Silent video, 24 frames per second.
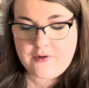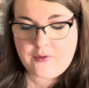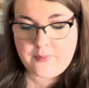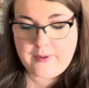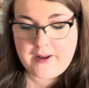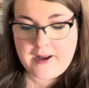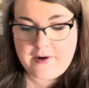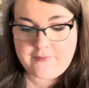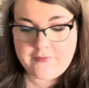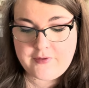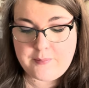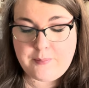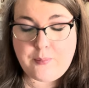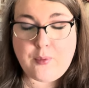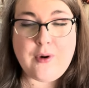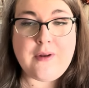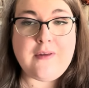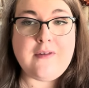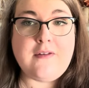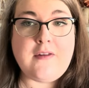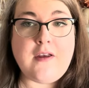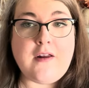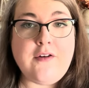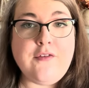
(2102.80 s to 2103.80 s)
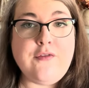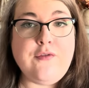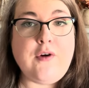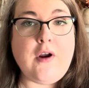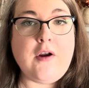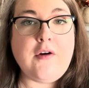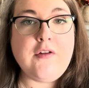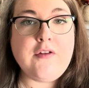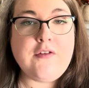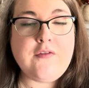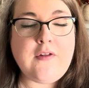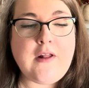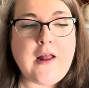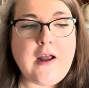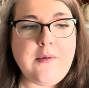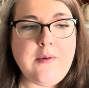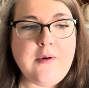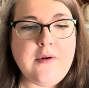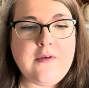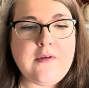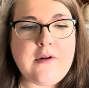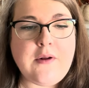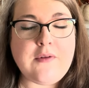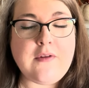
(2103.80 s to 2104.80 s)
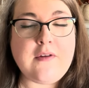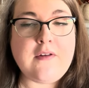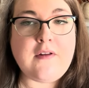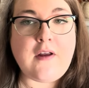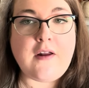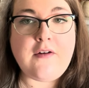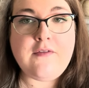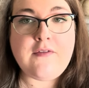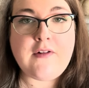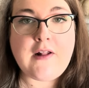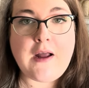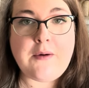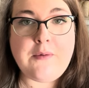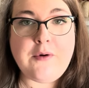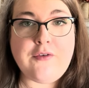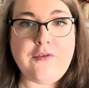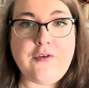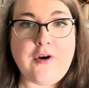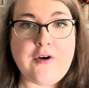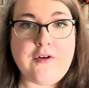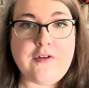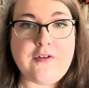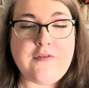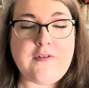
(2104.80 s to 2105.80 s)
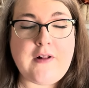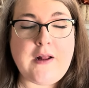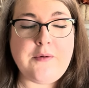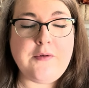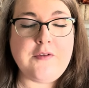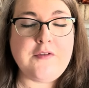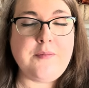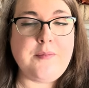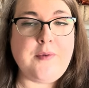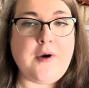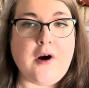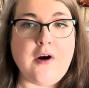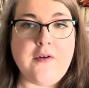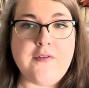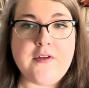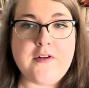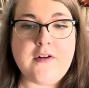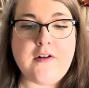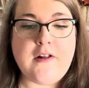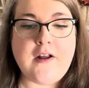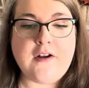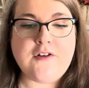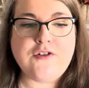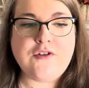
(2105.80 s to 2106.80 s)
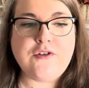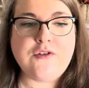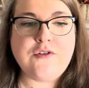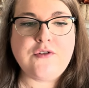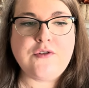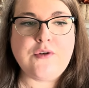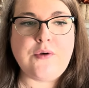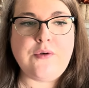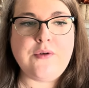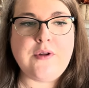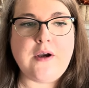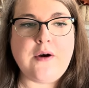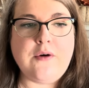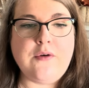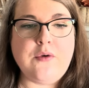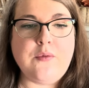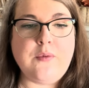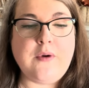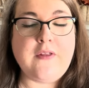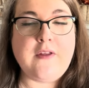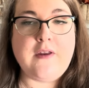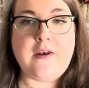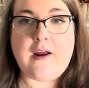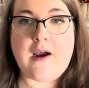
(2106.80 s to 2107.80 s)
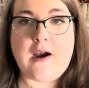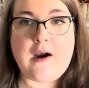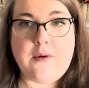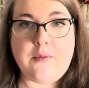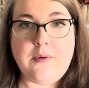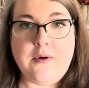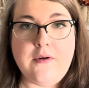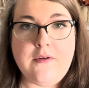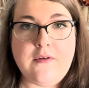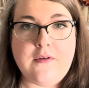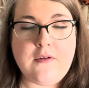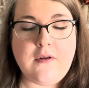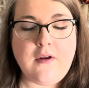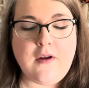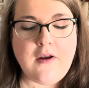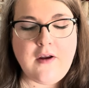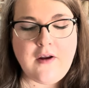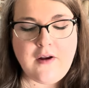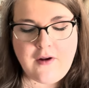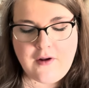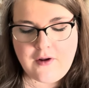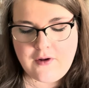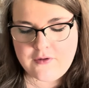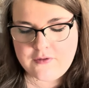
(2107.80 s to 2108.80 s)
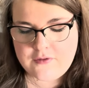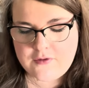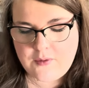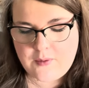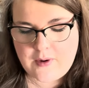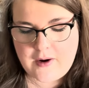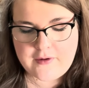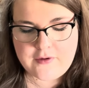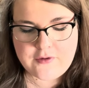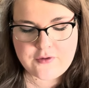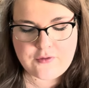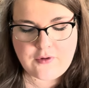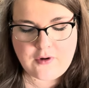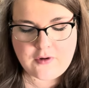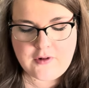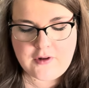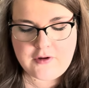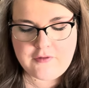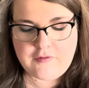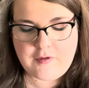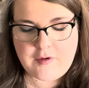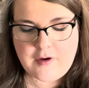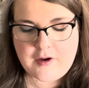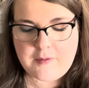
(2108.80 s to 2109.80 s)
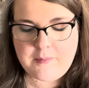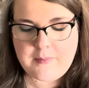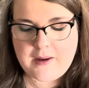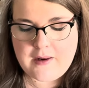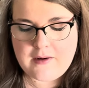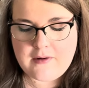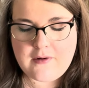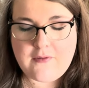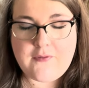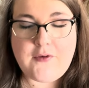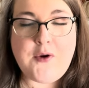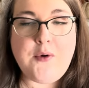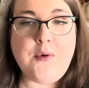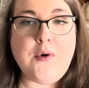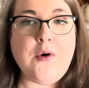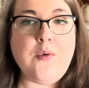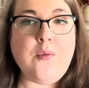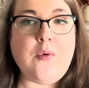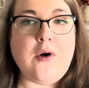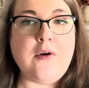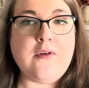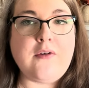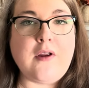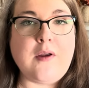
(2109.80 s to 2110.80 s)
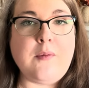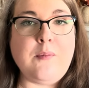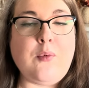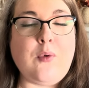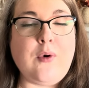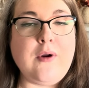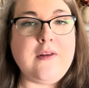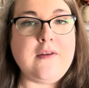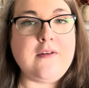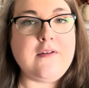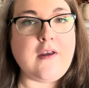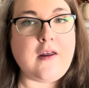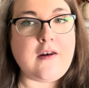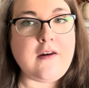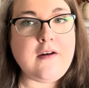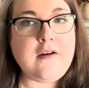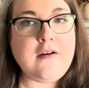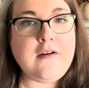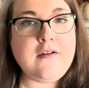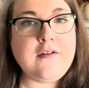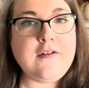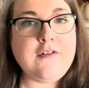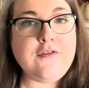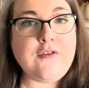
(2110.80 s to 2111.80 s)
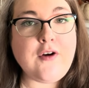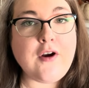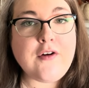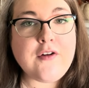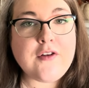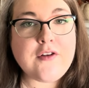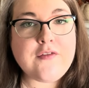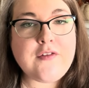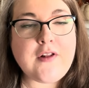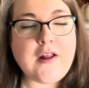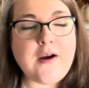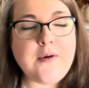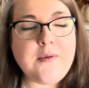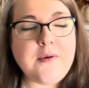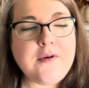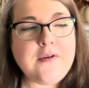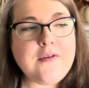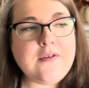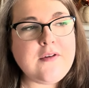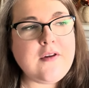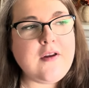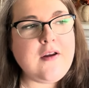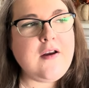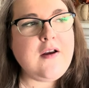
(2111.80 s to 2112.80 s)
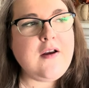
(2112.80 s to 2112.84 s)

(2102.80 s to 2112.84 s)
we have the poinsettia fragrance flowers. Now the sunflower fragrance flowers from the Harvest Collection sold out within hours. So I strongly recommend if you are wanting poinsettia fragrance flowers,